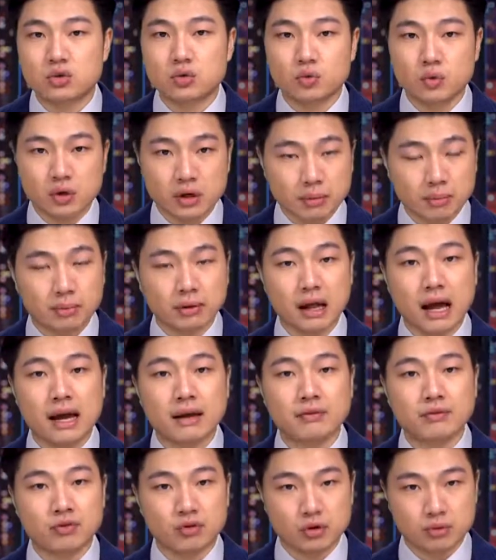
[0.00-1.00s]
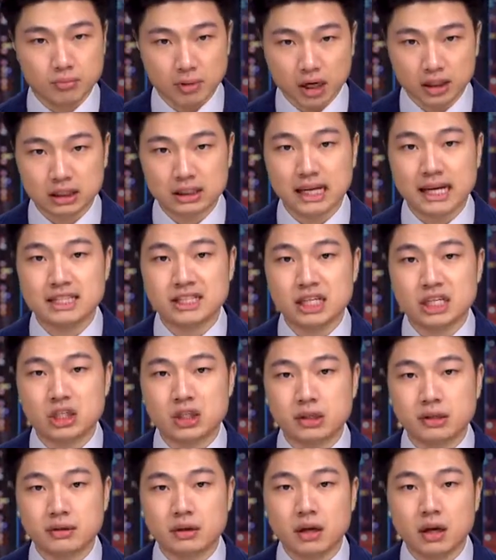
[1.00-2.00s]
to reapply for
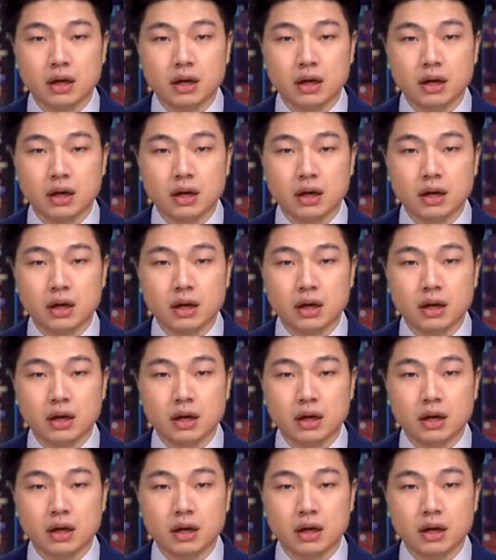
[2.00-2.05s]
monetization.